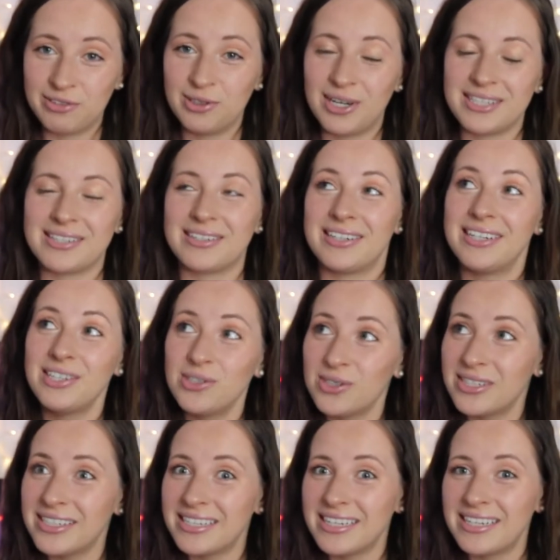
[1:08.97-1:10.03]
if you guys are
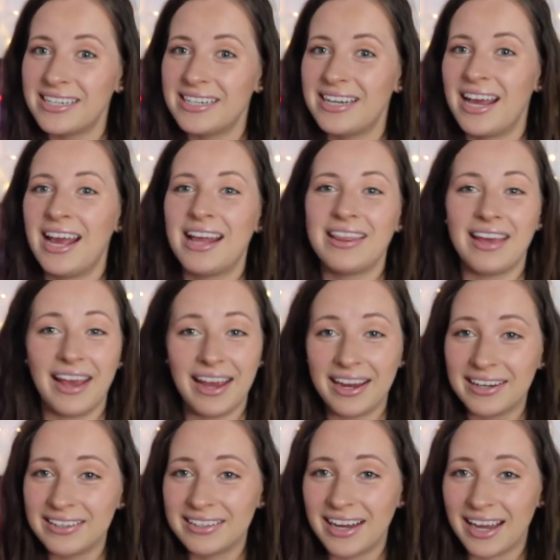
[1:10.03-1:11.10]
interested. The
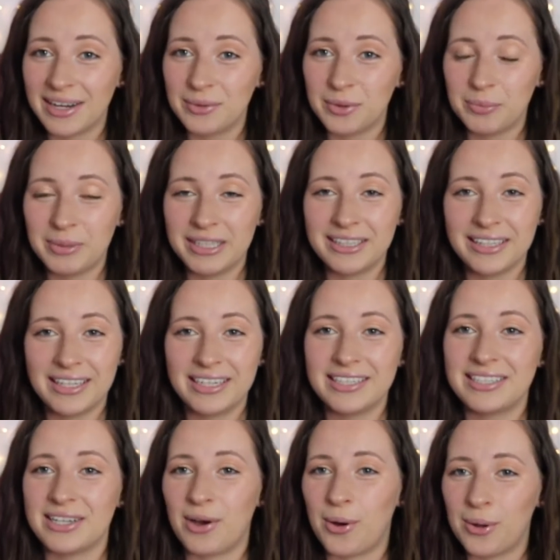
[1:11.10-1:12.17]
hair dye will be
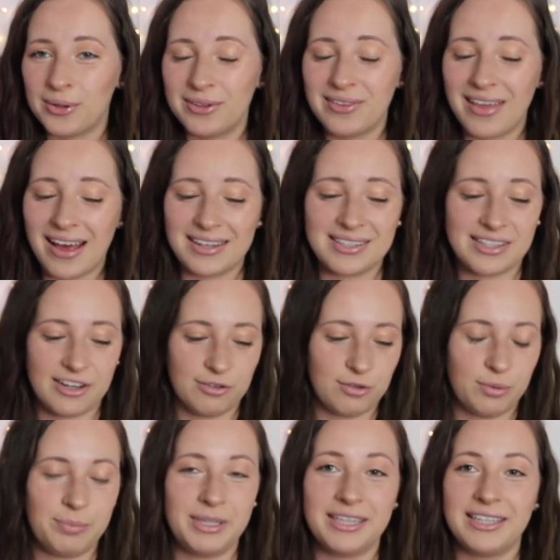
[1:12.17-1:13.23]
linked. All of that stuff
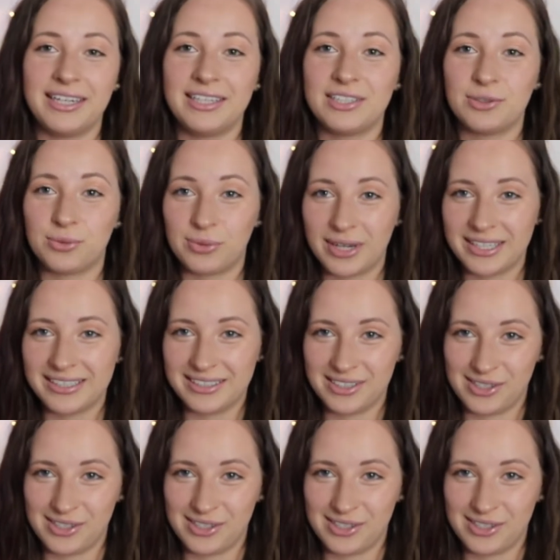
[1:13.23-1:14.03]
will be linked right in the